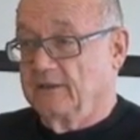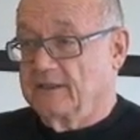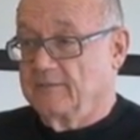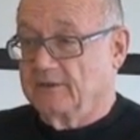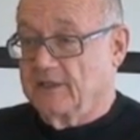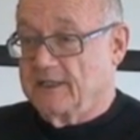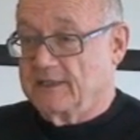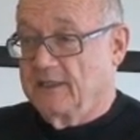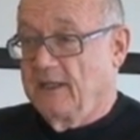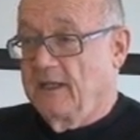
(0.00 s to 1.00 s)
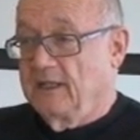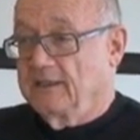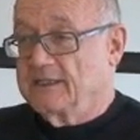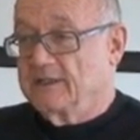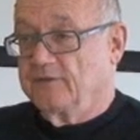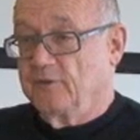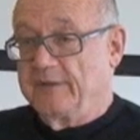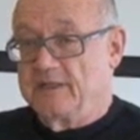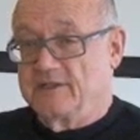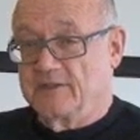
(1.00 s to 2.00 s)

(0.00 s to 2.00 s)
you'll come across at least a few pages